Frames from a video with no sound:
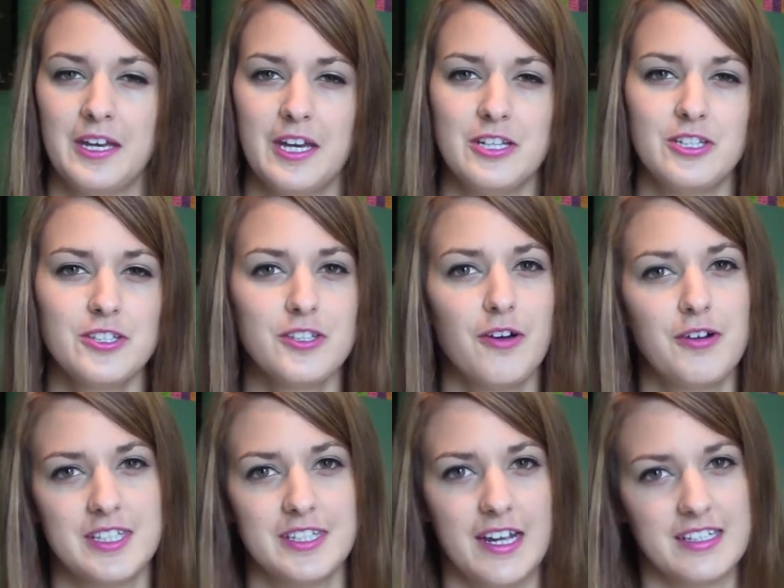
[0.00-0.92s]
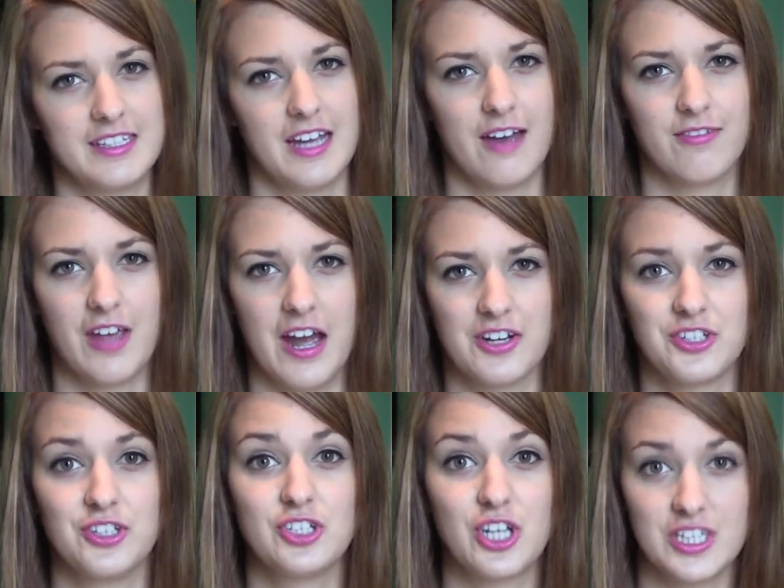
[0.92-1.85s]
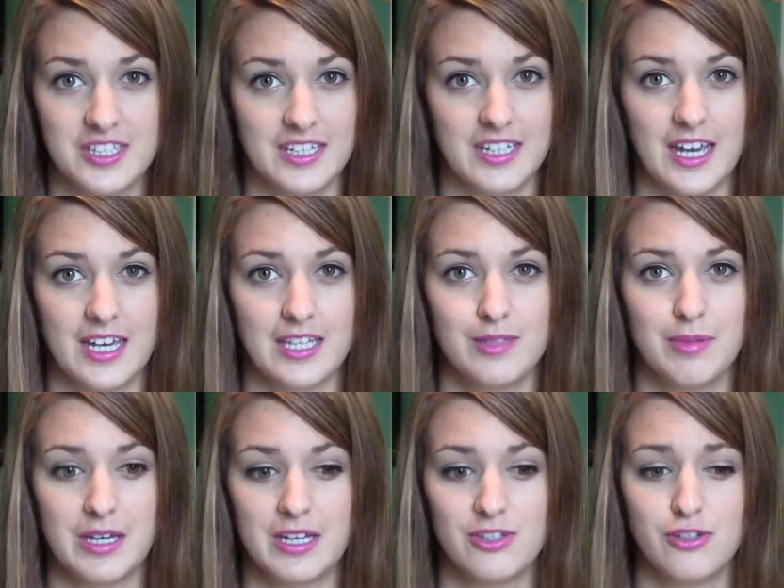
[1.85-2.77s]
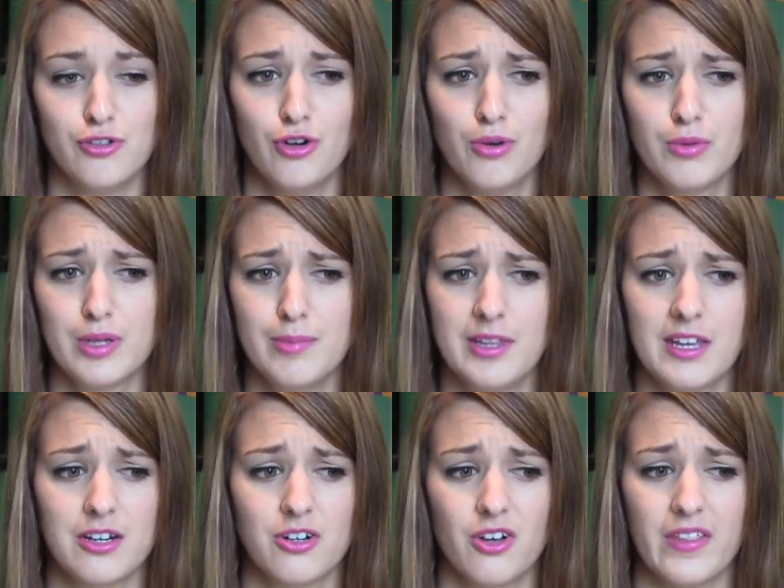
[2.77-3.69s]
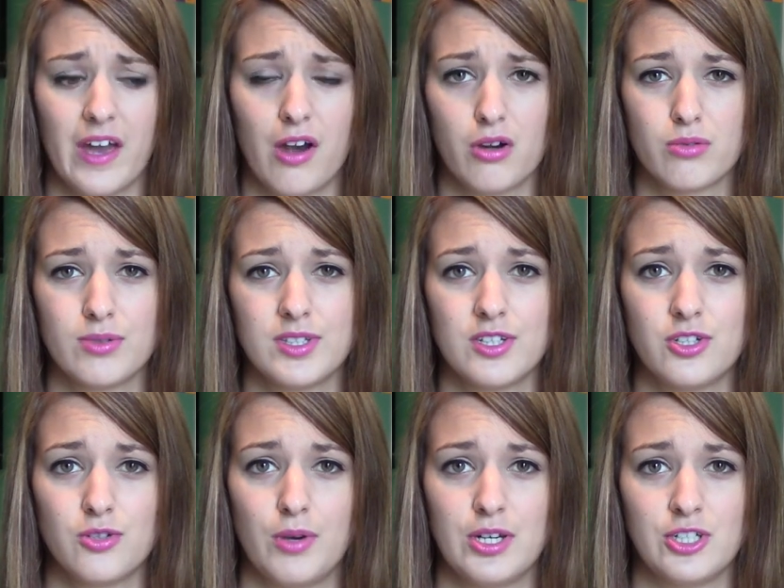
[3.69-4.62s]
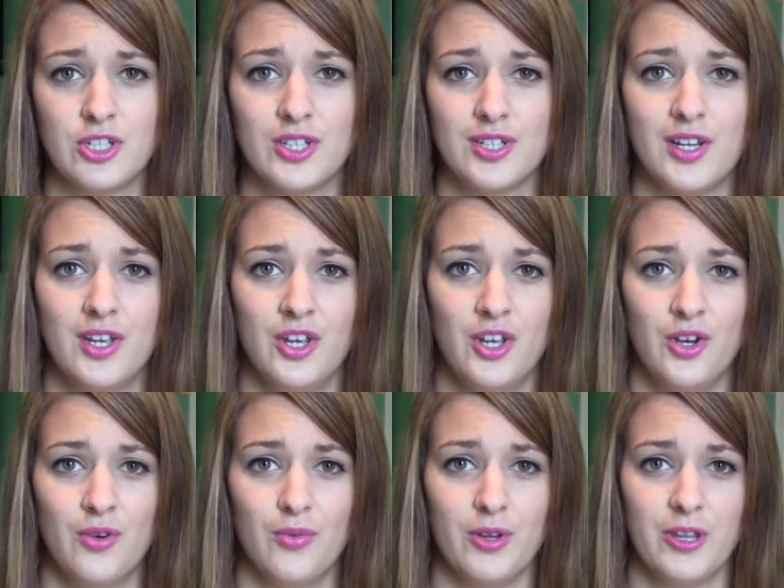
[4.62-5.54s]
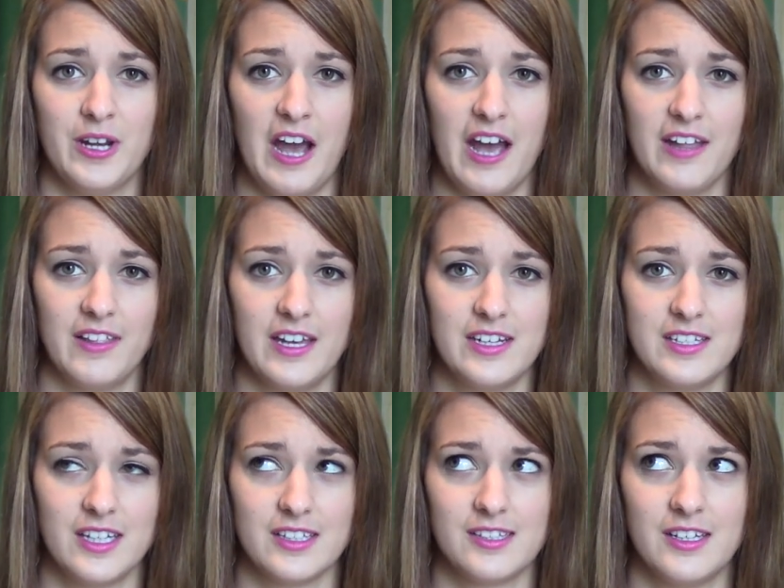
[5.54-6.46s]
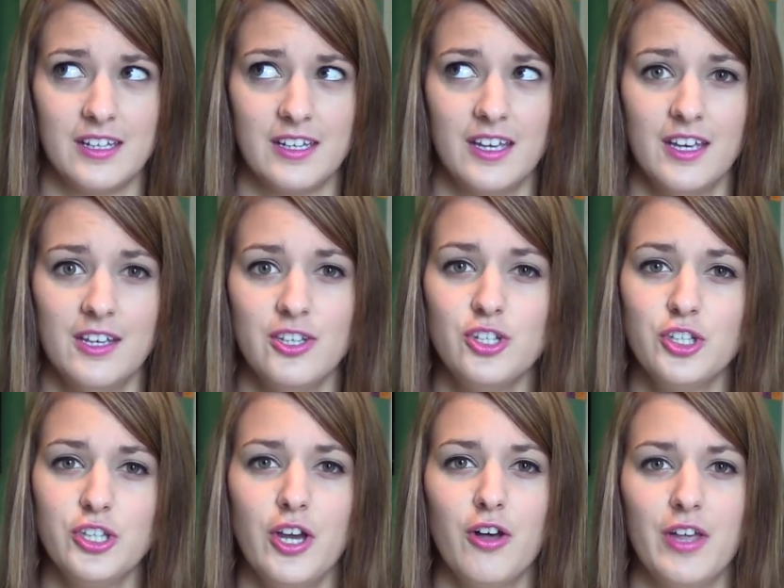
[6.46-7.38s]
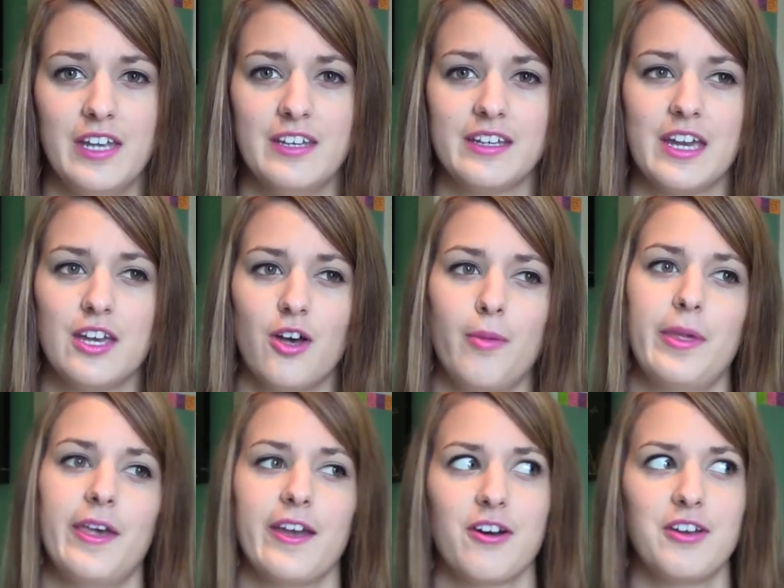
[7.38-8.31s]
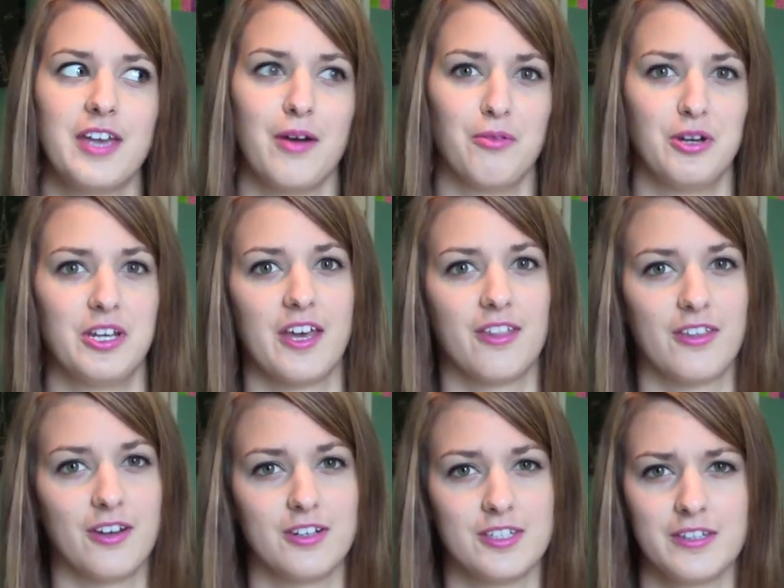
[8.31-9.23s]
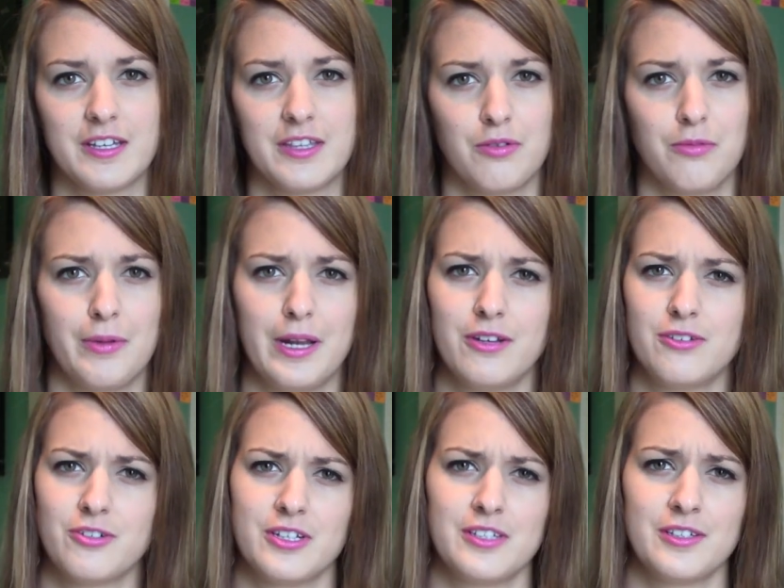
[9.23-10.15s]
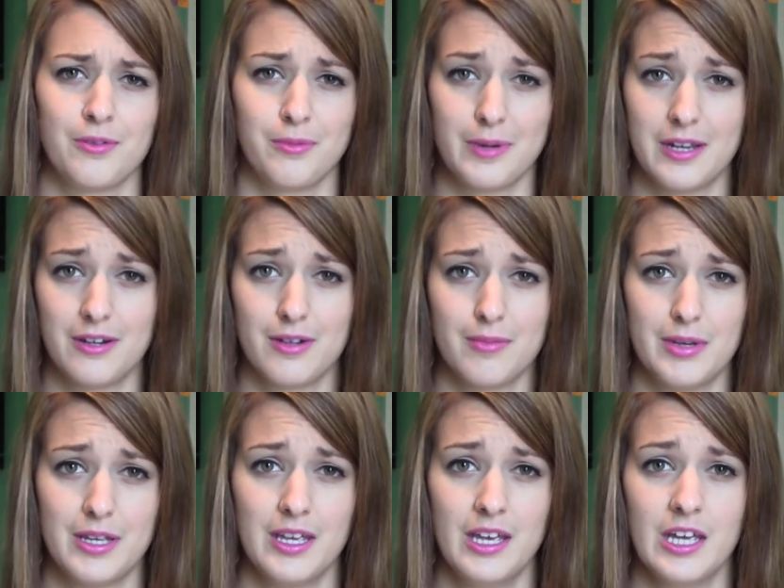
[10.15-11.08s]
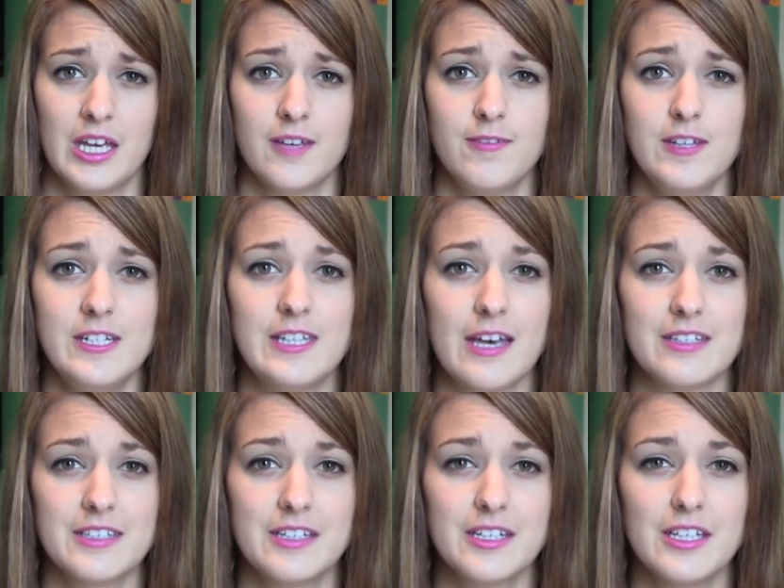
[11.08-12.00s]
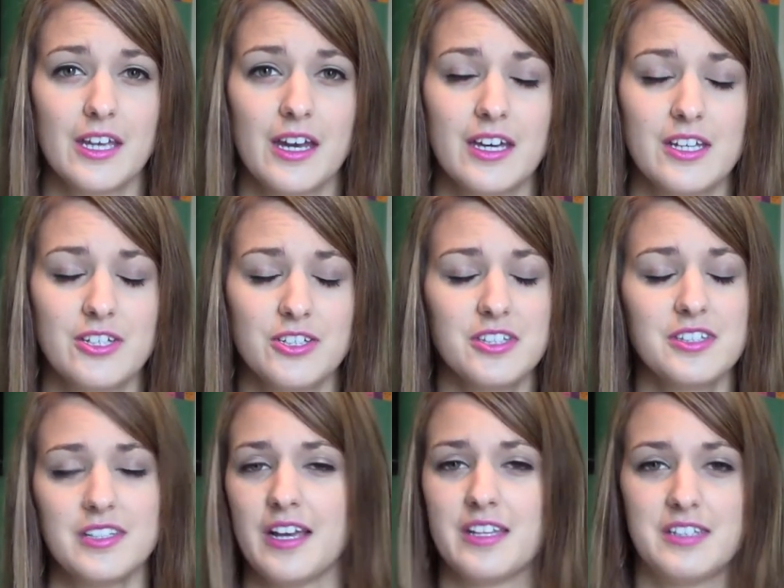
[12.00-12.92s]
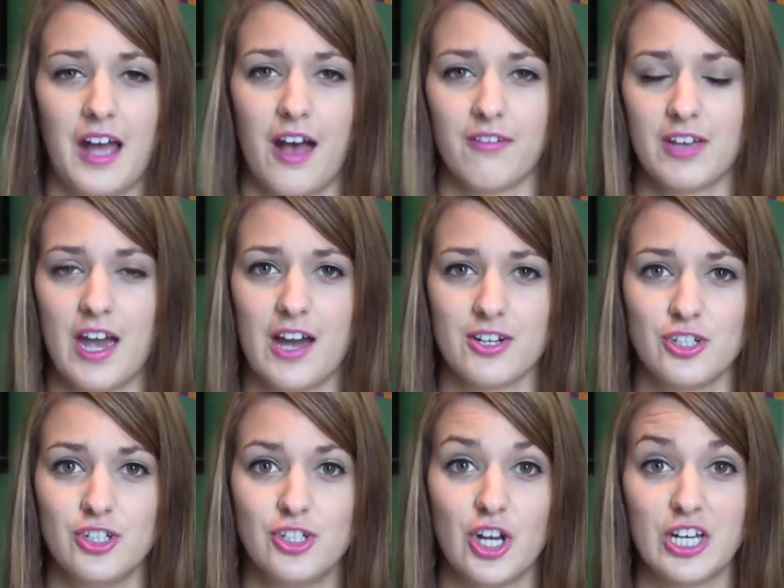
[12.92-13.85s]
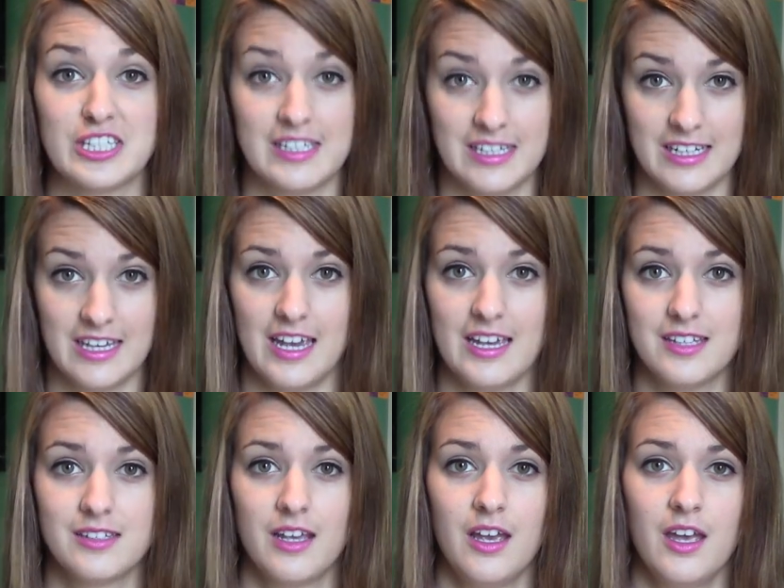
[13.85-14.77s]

It's just always nice to have cash just in case, because you don't want to be that girl in that awkward situation where the guy, like, doesn't. Usually he'll indicate, he'll be like, oh yeah, we're together, to, like, the waitress or waiter. But if he doesn't, it's just nice to have cash just in case.